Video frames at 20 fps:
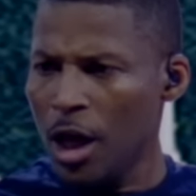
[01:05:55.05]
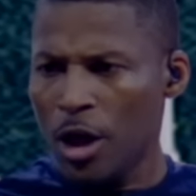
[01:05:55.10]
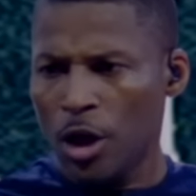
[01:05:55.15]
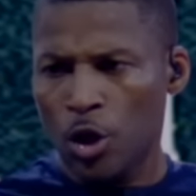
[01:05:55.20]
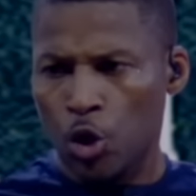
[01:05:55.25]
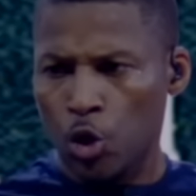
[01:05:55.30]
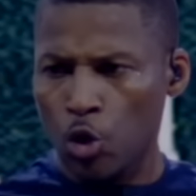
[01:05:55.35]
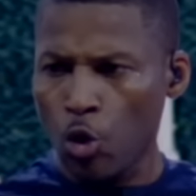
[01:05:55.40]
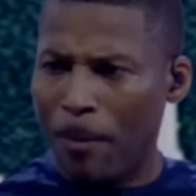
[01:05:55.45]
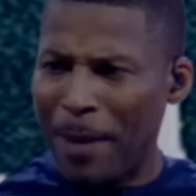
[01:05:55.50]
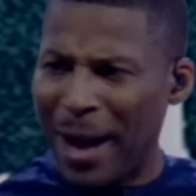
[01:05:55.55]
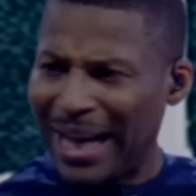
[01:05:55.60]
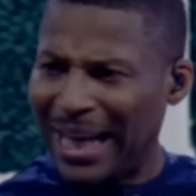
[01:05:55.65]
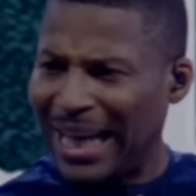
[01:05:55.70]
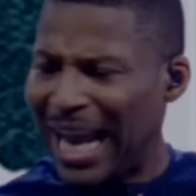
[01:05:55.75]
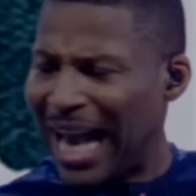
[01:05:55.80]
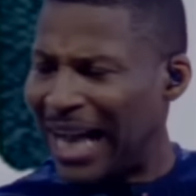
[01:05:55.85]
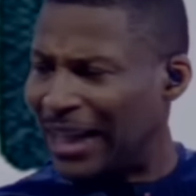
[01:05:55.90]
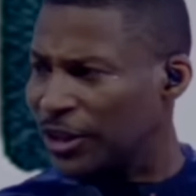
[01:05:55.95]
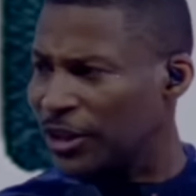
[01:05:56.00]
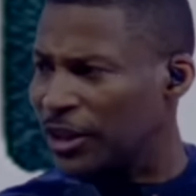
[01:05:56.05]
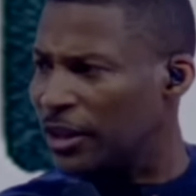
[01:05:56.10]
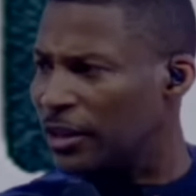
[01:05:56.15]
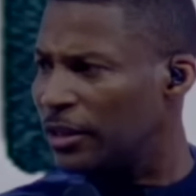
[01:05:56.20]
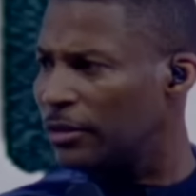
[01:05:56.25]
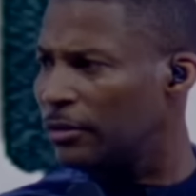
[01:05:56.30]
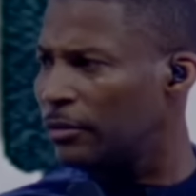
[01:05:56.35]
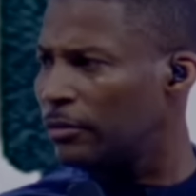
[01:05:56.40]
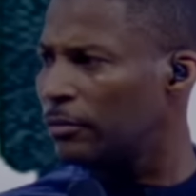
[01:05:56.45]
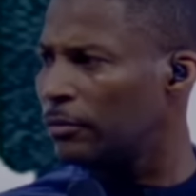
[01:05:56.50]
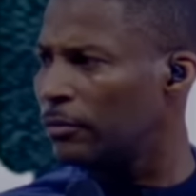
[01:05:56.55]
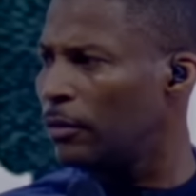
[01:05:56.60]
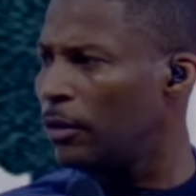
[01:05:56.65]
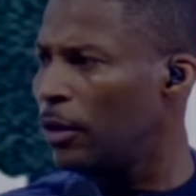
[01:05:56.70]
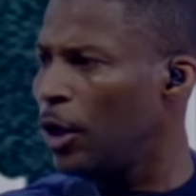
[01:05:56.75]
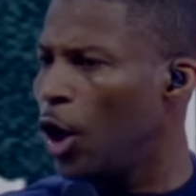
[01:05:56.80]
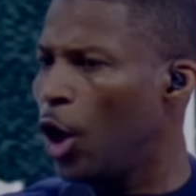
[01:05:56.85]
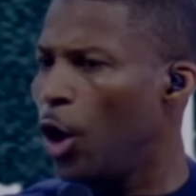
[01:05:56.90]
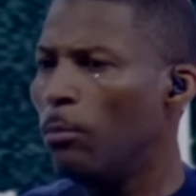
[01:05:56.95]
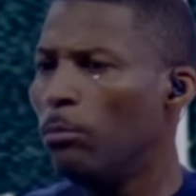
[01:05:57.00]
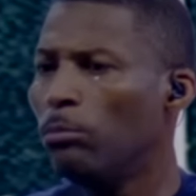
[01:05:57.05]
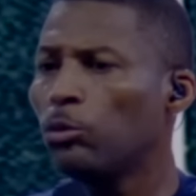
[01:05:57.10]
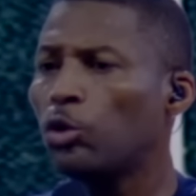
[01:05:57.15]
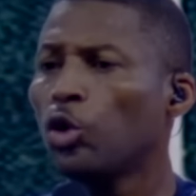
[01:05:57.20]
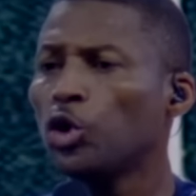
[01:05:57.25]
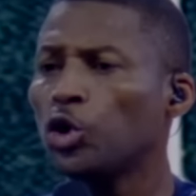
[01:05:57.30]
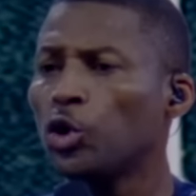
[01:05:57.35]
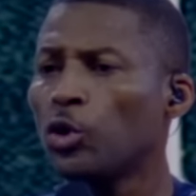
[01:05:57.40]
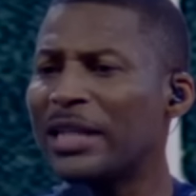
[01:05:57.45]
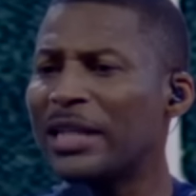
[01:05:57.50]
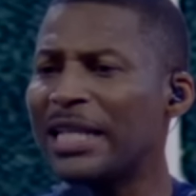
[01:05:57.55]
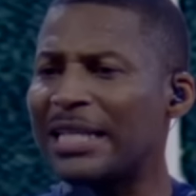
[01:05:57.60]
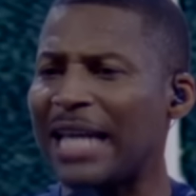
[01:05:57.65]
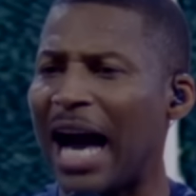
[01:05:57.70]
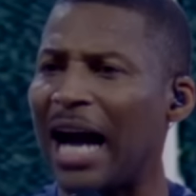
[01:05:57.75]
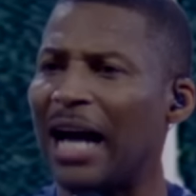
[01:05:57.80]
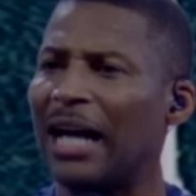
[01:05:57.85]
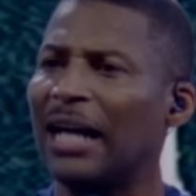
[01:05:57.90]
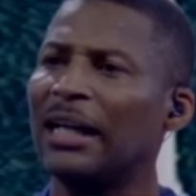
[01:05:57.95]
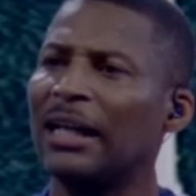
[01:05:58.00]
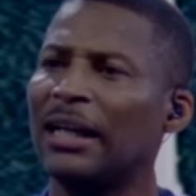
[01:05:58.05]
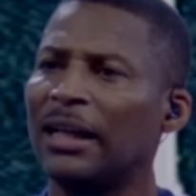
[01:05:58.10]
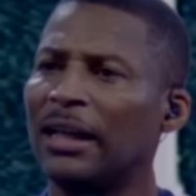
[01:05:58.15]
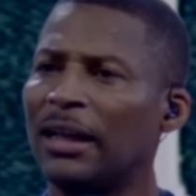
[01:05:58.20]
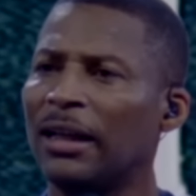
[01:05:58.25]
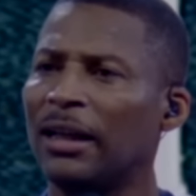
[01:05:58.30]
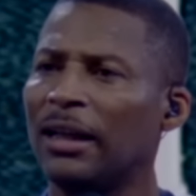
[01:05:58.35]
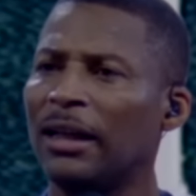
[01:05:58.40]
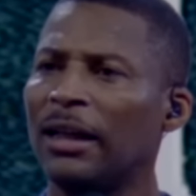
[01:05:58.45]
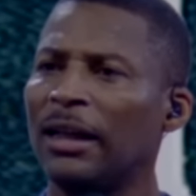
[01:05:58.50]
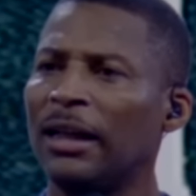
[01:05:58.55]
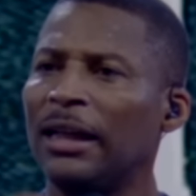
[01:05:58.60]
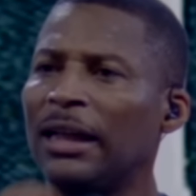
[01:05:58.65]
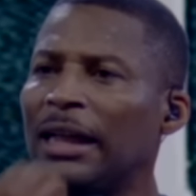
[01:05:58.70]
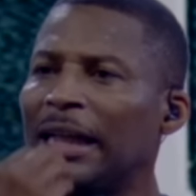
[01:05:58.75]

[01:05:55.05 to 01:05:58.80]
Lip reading: If you don't have money, I've always said this.